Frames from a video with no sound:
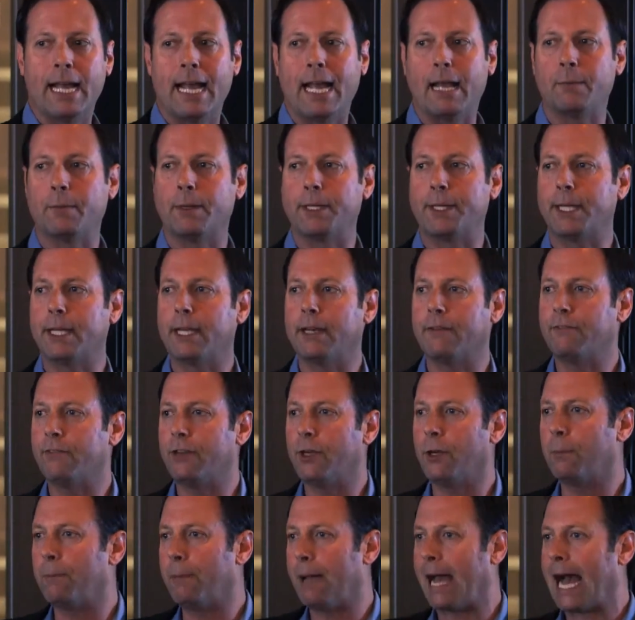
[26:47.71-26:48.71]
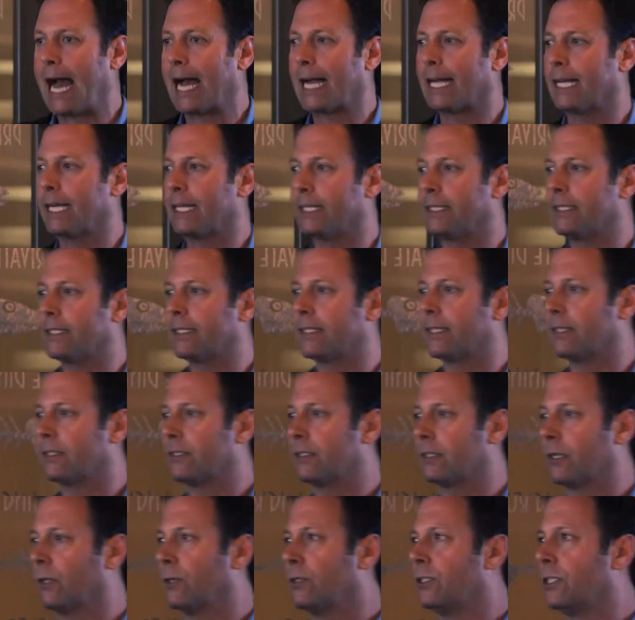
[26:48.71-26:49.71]
And within a few packets, the
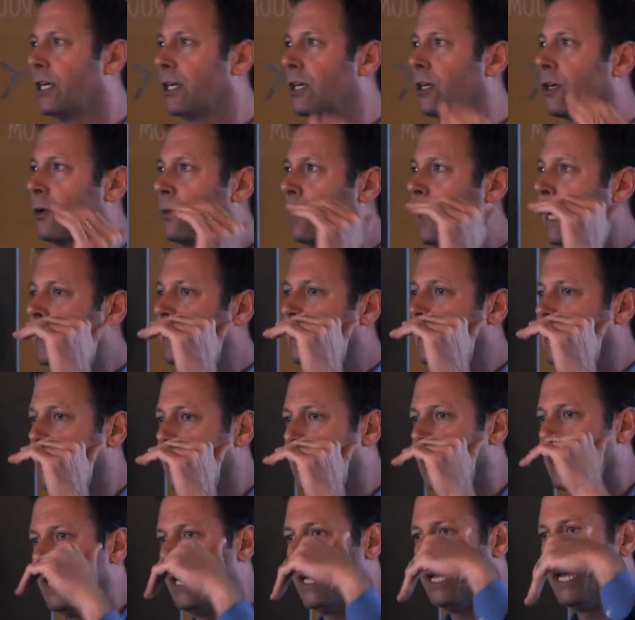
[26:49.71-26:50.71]
solution corrected